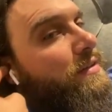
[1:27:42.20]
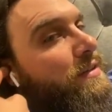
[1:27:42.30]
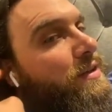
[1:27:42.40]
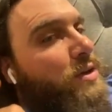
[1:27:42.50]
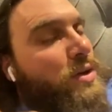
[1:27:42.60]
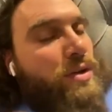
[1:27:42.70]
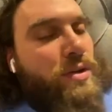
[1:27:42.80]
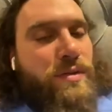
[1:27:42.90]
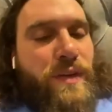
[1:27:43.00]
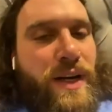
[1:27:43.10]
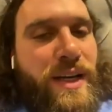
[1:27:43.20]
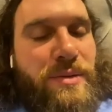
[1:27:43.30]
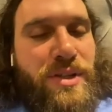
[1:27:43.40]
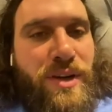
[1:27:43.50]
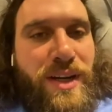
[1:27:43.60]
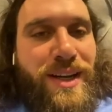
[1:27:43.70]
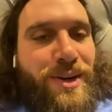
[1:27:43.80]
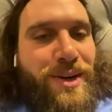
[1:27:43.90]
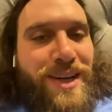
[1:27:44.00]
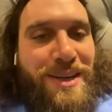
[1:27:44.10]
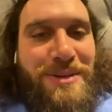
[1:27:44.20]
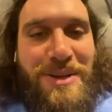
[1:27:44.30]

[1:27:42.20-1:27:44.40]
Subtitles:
Fuck! It was it was